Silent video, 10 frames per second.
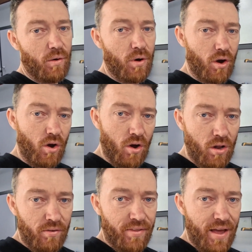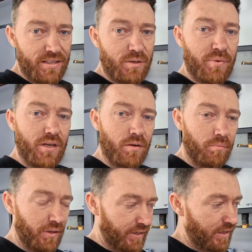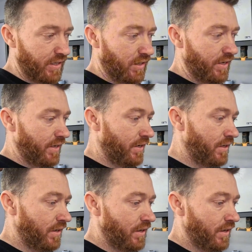I want all of that to be completely clean.